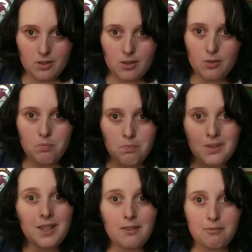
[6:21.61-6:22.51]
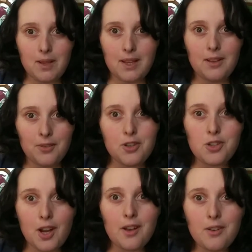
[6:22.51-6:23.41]
So believe me, if your
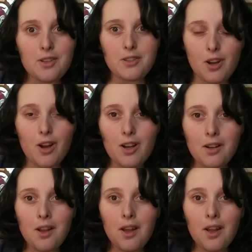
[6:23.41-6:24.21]
child can talk,